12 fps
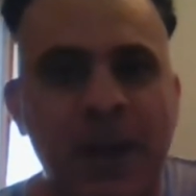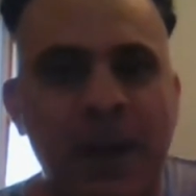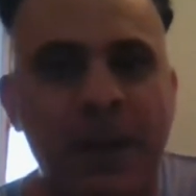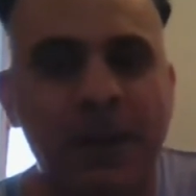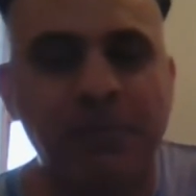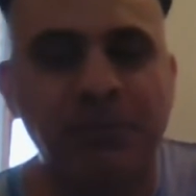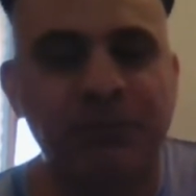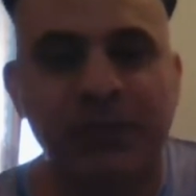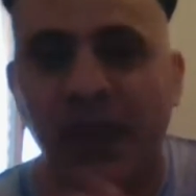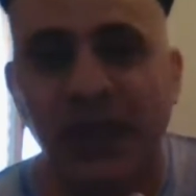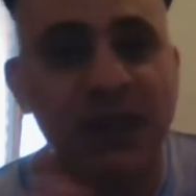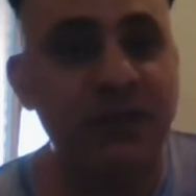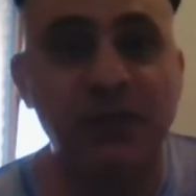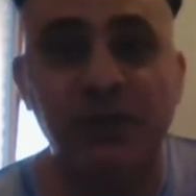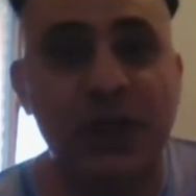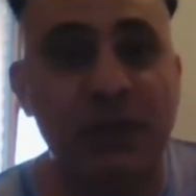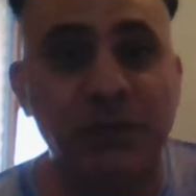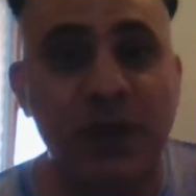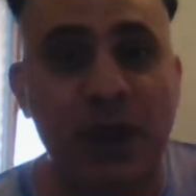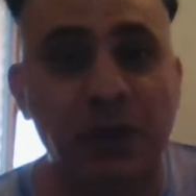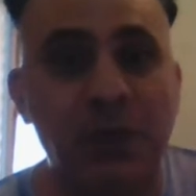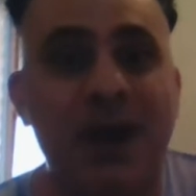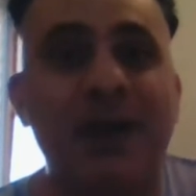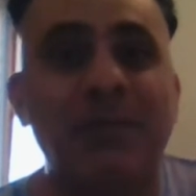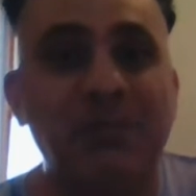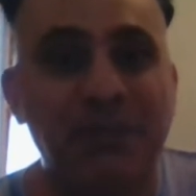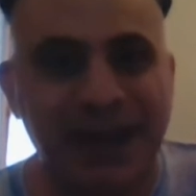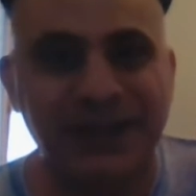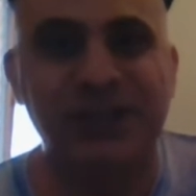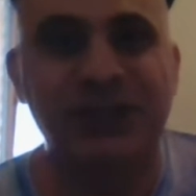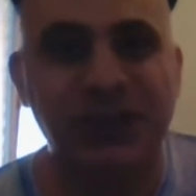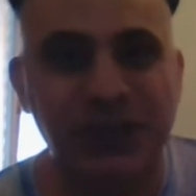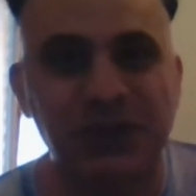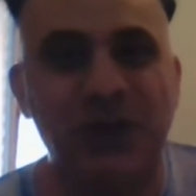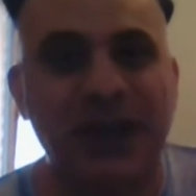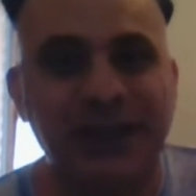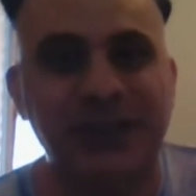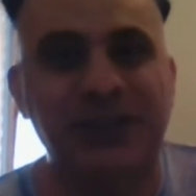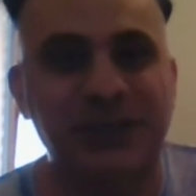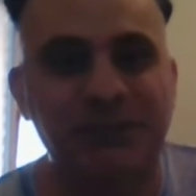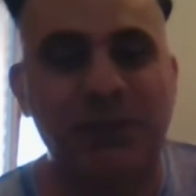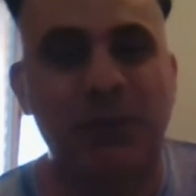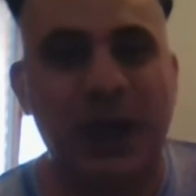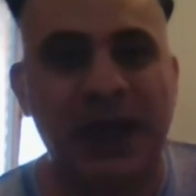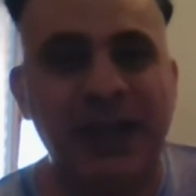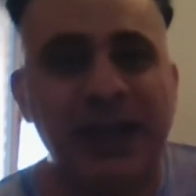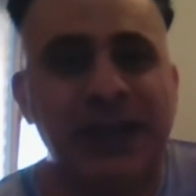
Um, any of you don't know, I'm a Manchester United supporter.